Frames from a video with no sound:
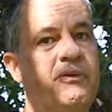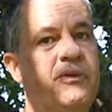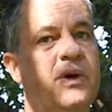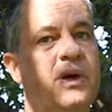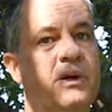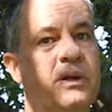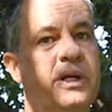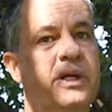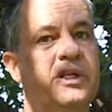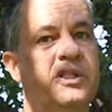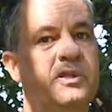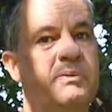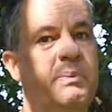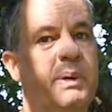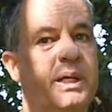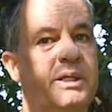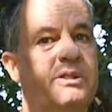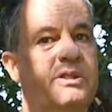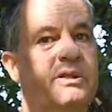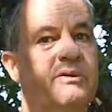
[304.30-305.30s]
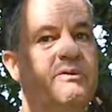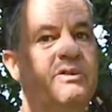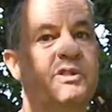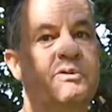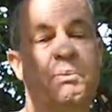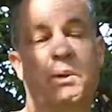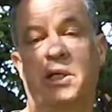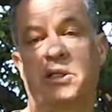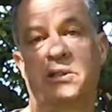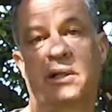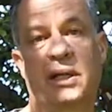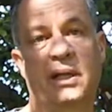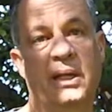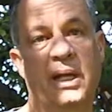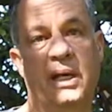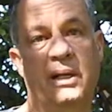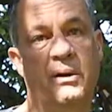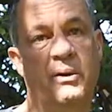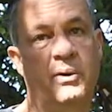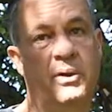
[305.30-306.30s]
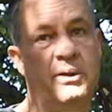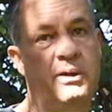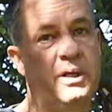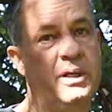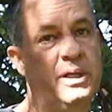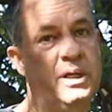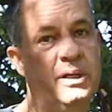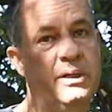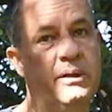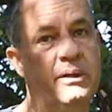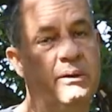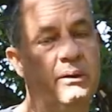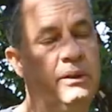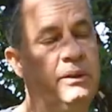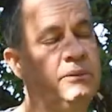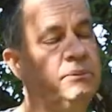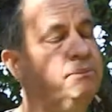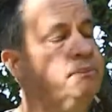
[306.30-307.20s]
fairly expensive, especially later in the year.